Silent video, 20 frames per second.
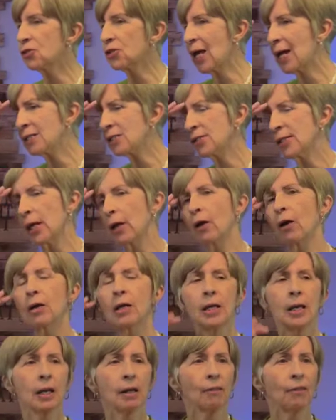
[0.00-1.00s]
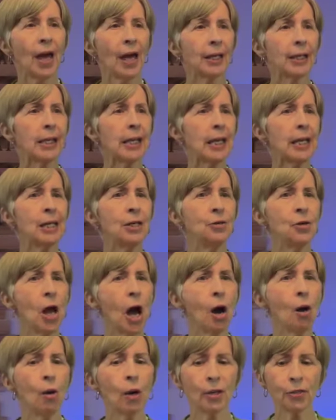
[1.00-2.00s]
it says there that
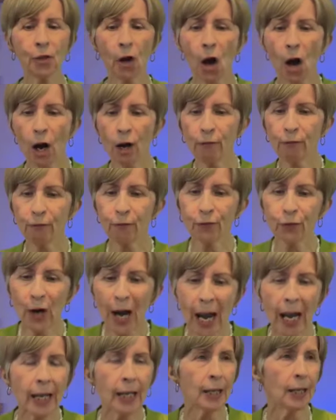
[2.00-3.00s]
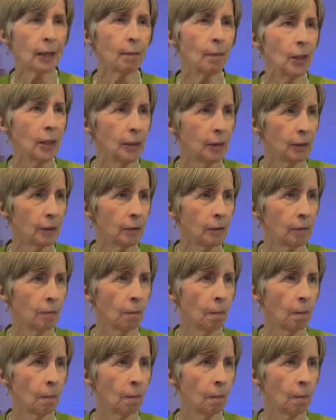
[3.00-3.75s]
he knoweth our frame.